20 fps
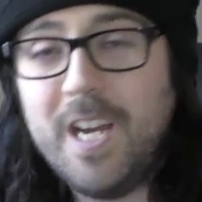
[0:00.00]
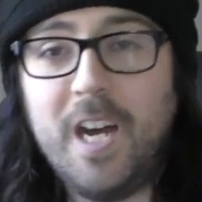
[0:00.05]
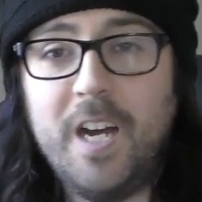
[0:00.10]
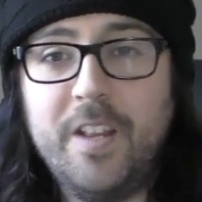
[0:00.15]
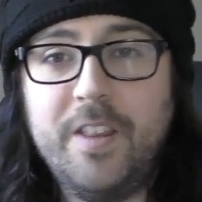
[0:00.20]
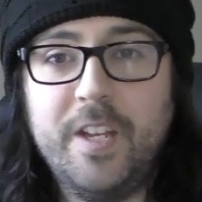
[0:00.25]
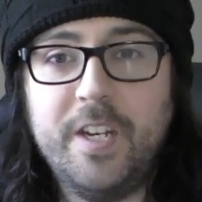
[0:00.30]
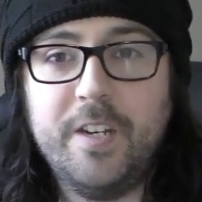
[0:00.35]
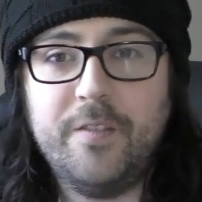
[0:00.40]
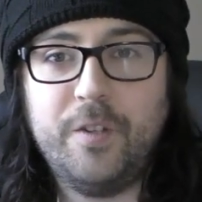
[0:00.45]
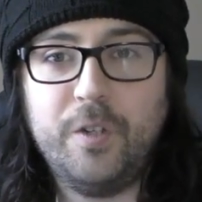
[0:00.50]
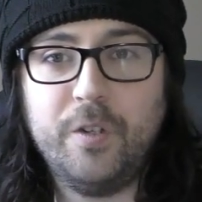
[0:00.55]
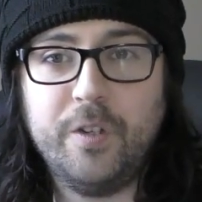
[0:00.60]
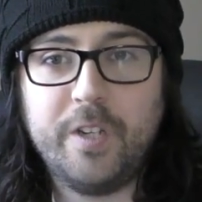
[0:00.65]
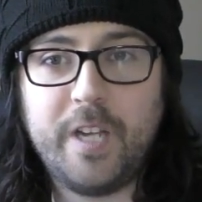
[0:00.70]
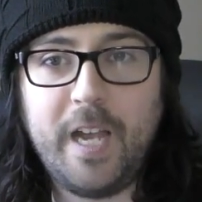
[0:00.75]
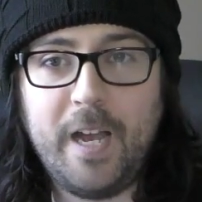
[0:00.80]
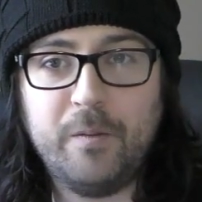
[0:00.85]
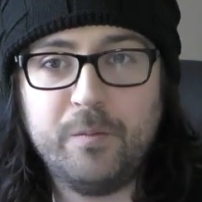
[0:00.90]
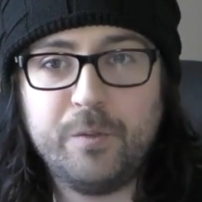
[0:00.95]
And then if you
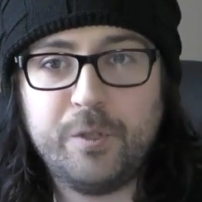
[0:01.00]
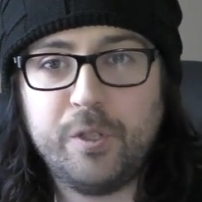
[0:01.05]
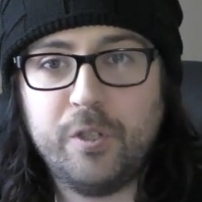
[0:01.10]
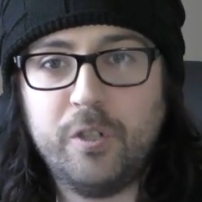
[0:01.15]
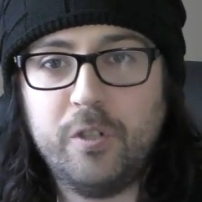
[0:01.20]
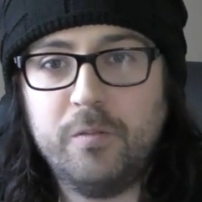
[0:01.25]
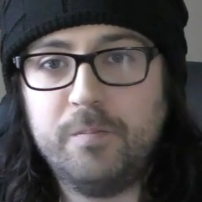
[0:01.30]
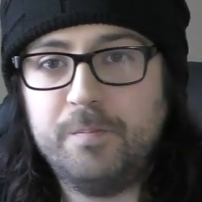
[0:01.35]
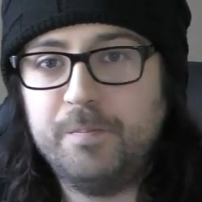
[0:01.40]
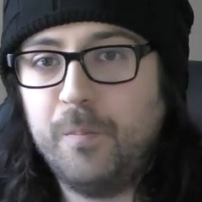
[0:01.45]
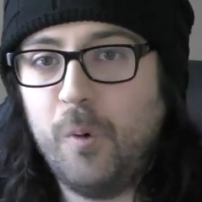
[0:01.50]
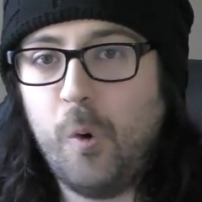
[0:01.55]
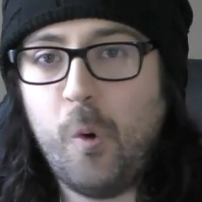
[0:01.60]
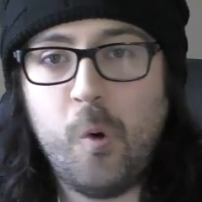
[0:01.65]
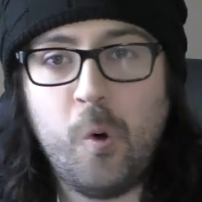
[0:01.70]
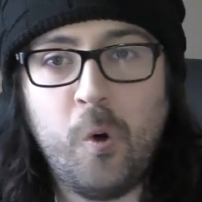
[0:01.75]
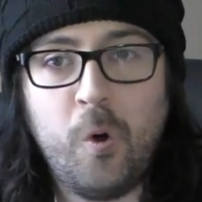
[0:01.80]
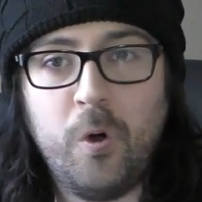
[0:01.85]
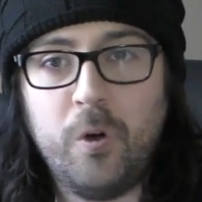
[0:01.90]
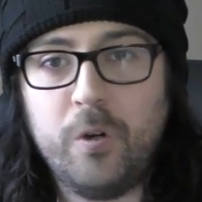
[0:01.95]
encounter
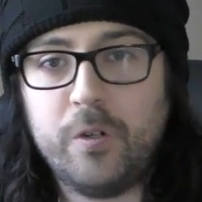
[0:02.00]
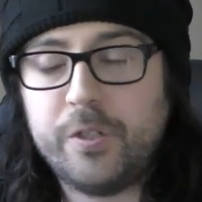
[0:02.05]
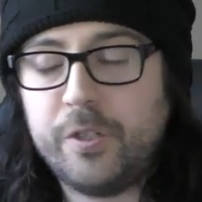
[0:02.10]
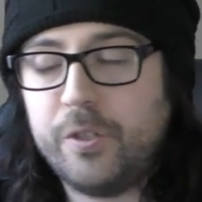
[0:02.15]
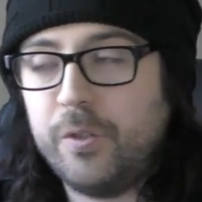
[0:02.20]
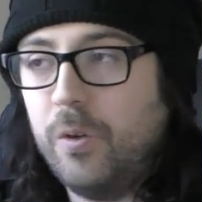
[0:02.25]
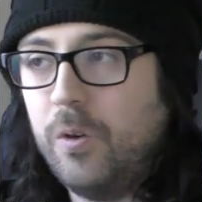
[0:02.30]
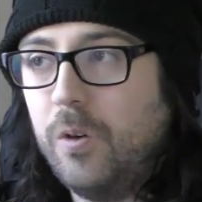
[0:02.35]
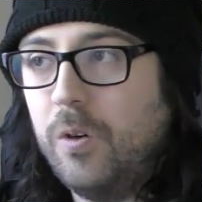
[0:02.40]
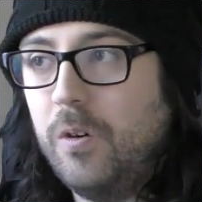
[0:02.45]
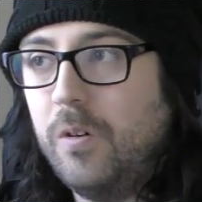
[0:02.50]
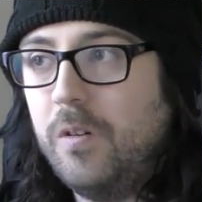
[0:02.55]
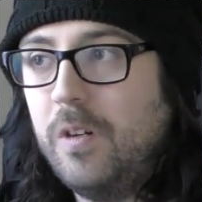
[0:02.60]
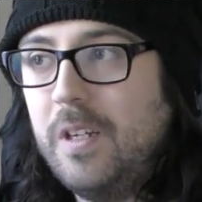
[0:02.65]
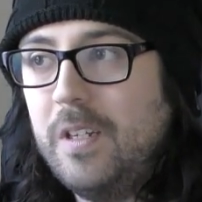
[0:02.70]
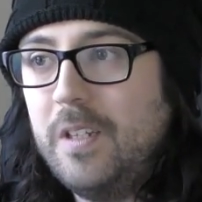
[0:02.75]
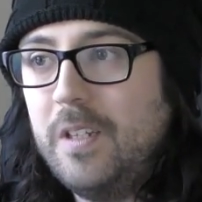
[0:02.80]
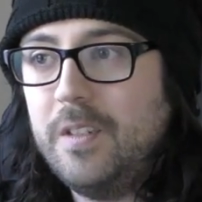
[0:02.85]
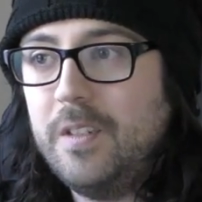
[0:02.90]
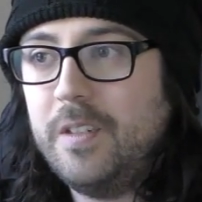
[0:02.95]
orcs or,
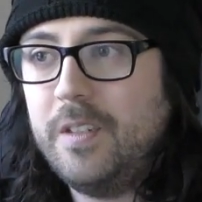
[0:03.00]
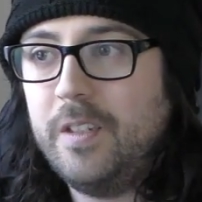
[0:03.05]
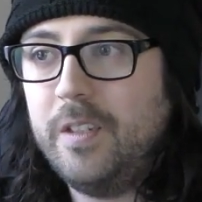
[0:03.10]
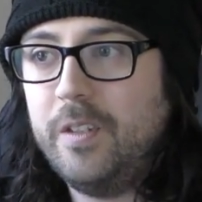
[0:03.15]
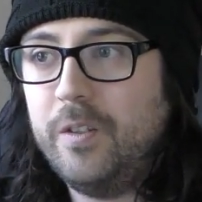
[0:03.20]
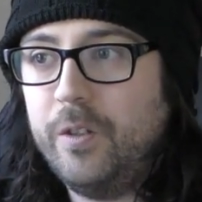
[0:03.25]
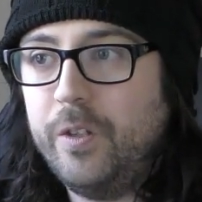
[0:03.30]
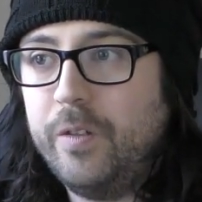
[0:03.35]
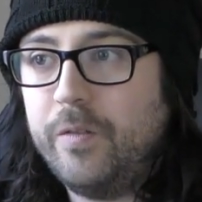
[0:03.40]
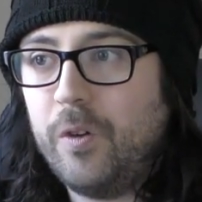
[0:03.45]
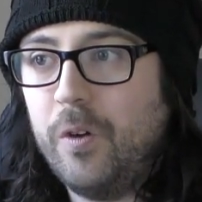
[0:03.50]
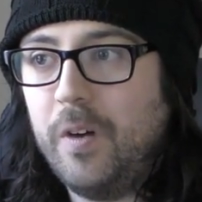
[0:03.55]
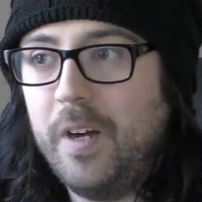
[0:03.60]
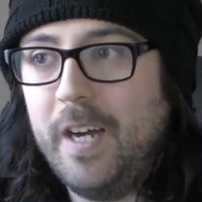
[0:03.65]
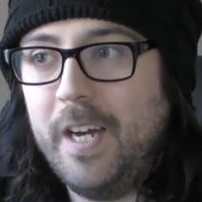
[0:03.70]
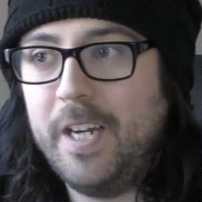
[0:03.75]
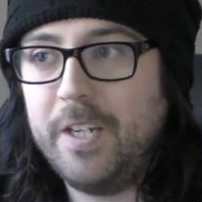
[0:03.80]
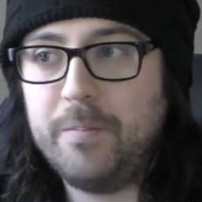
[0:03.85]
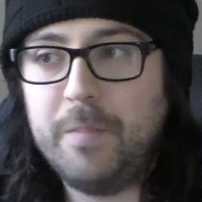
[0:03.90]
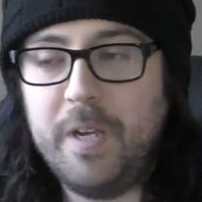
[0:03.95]
you know, you've got
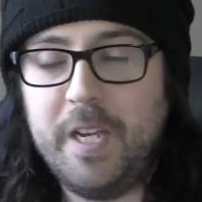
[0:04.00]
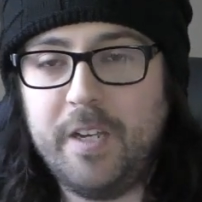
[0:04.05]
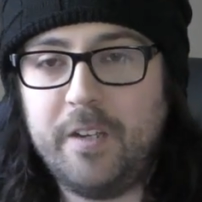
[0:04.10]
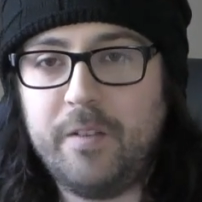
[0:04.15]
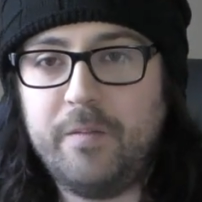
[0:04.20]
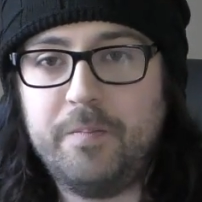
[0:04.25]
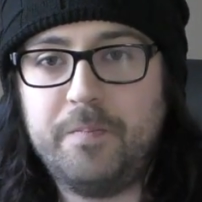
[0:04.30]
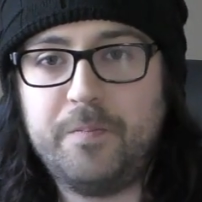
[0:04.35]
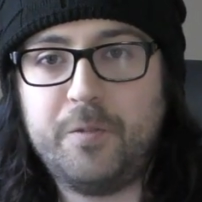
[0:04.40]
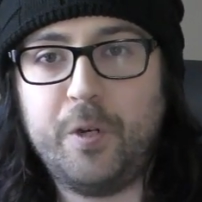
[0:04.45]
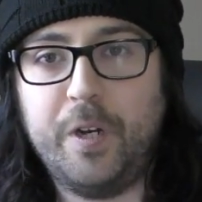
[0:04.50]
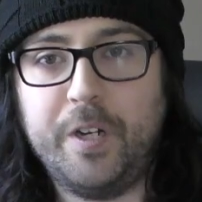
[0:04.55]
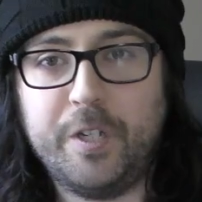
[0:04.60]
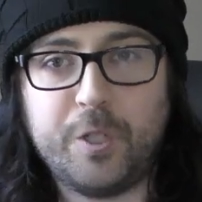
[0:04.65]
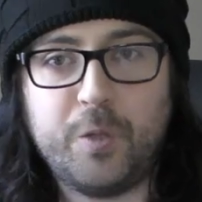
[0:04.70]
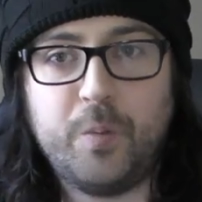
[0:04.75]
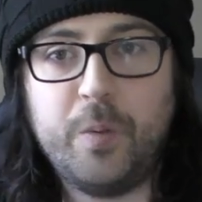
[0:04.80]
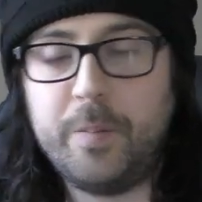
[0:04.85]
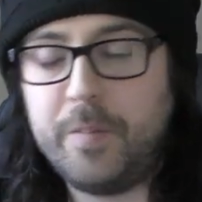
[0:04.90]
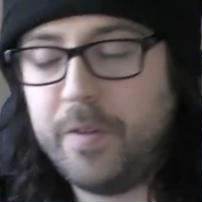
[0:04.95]
Admech trying to
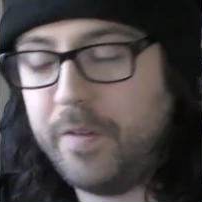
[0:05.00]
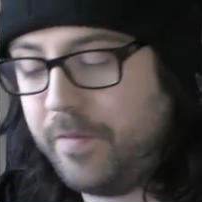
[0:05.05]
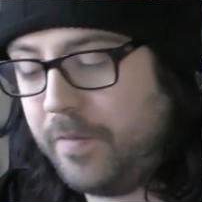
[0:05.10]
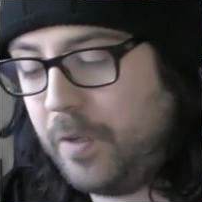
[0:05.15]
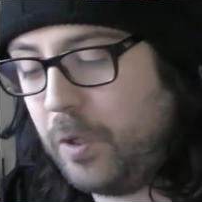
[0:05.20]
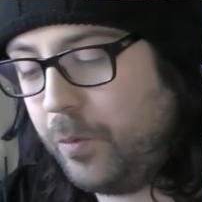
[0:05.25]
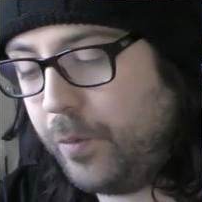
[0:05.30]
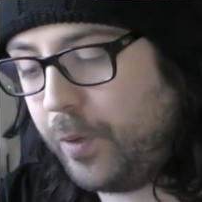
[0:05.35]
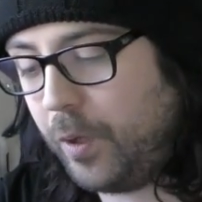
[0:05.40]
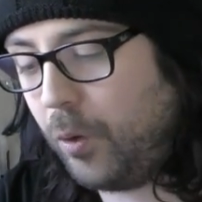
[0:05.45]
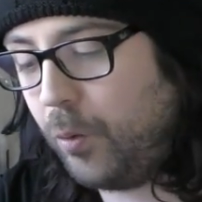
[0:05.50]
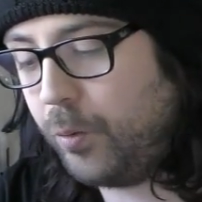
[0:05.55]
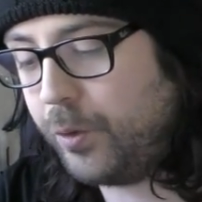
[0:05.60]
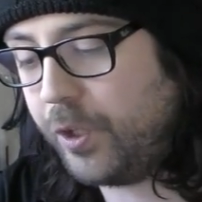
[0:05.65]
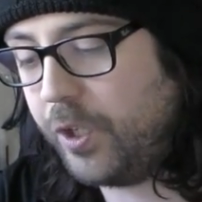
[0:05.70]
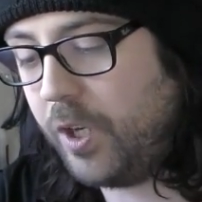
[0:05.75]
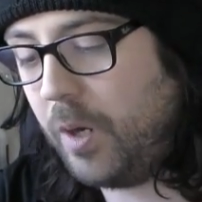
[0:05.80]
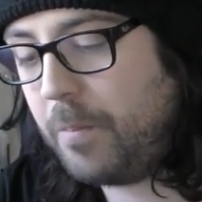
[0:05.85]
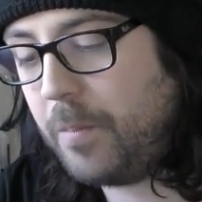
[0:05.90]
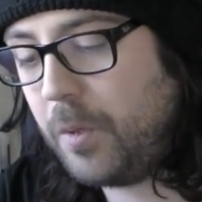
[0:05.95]
sweep the field with
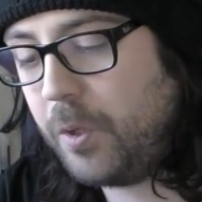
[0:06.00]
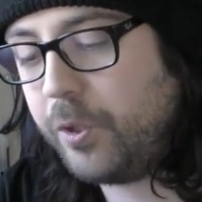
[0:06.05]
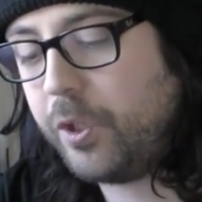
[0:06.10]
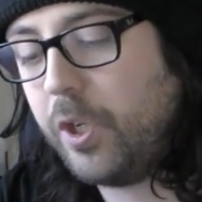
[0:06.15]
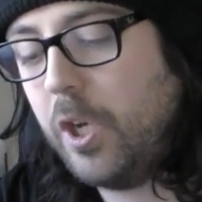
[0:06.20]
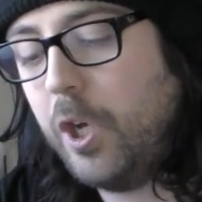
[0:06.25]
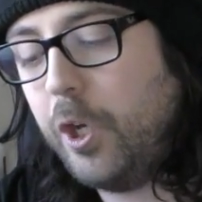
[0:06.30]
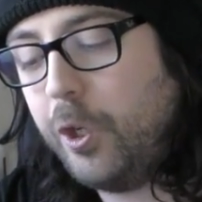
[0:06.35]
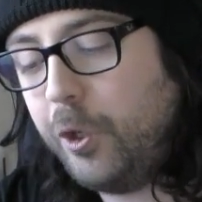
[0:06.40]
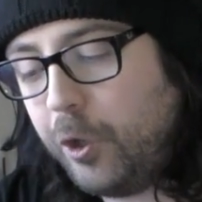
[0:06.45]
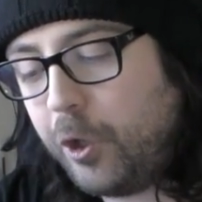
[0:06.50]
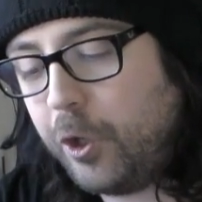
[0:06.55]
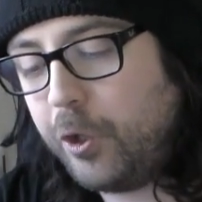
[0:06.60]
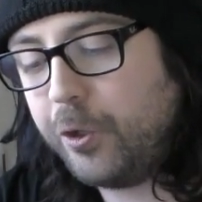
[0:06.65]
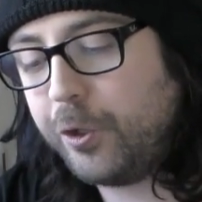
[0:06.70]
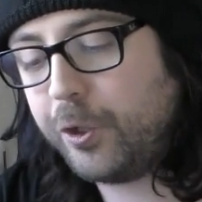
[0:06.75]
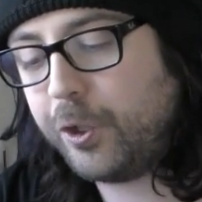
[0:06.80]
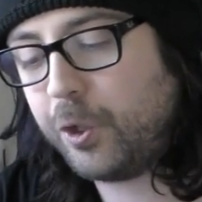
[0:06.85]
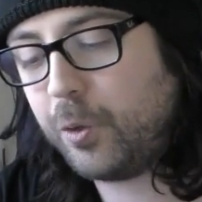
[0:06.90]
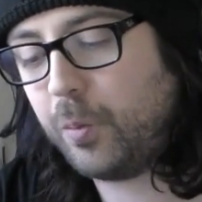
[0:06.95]
loads of numbers, you can
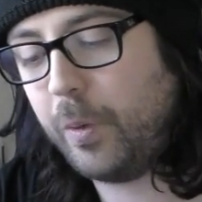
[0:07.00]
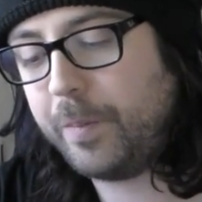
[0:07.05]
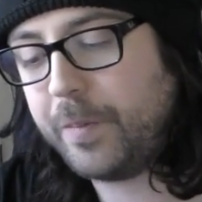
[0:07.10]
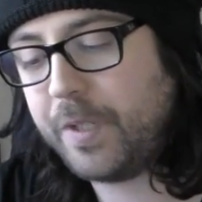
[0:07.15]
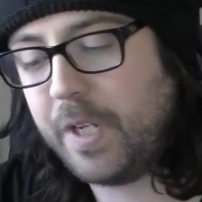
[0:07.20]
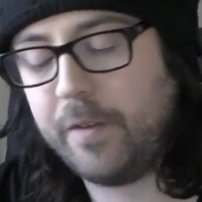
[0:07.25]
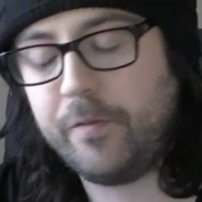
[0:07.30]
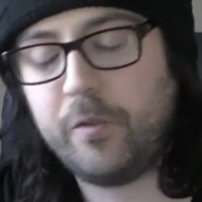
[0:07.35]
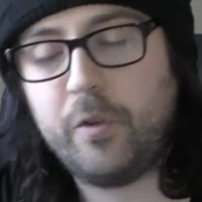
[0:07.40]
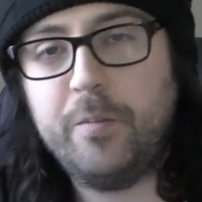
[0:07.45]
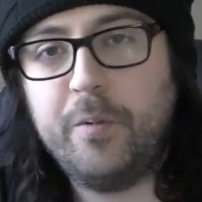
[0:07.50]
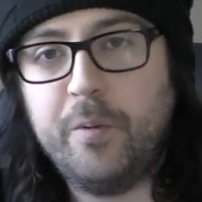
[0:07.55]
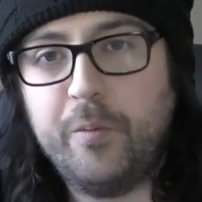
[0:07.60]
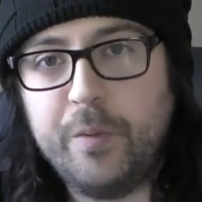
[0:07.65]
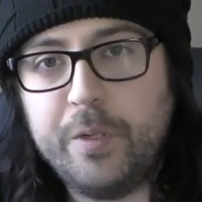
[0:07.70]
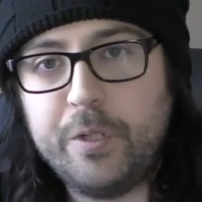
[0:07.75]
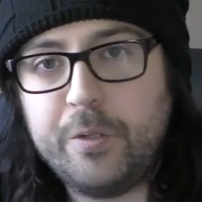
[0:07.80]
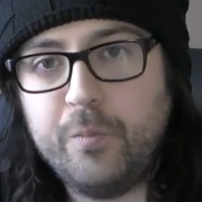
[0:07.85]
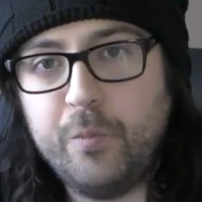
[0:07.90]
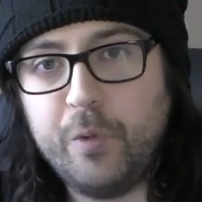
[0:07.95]
use the sweep attack from your
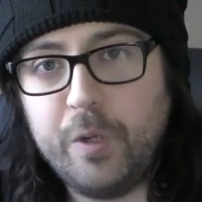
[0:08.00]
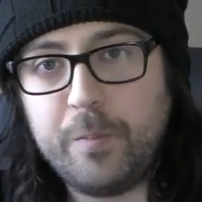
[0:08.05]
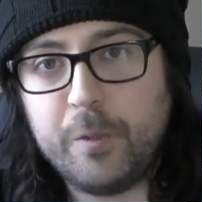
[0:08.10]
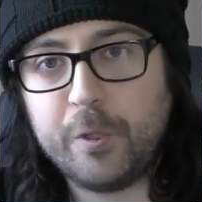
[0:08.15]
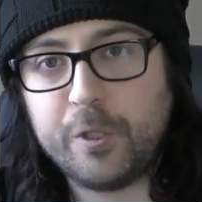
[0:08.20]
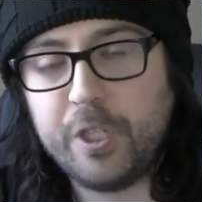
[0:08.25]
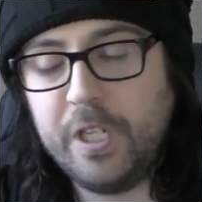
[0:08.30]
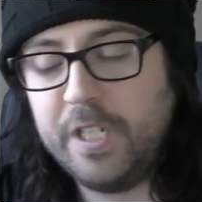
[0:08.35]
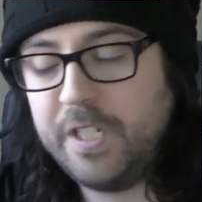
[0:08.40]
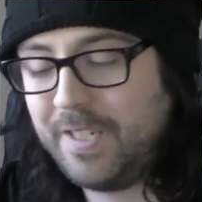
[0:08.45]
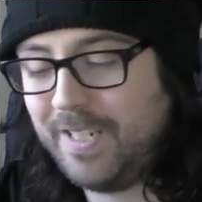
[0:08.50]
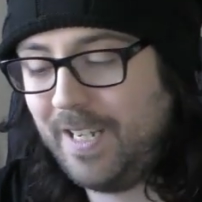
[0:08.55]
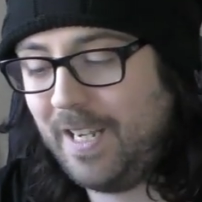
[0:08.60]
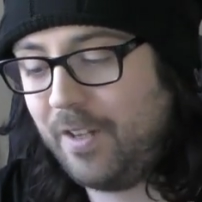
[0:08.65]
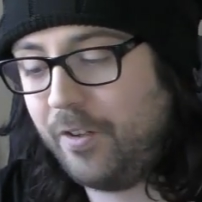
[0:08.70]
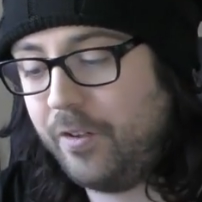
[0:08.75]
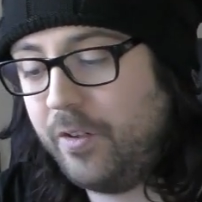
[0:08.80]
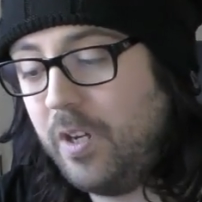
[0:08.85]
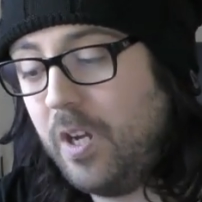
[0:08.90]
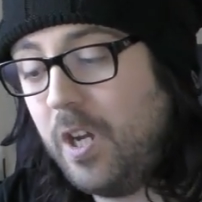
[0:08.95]
Reaper Chain
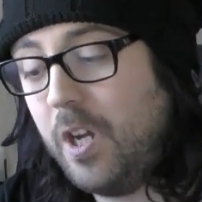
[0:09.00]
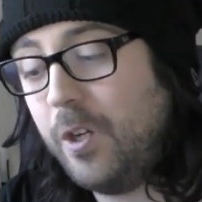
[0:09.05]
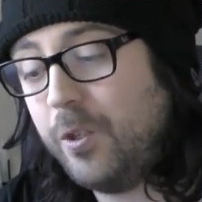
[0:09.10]
Talon.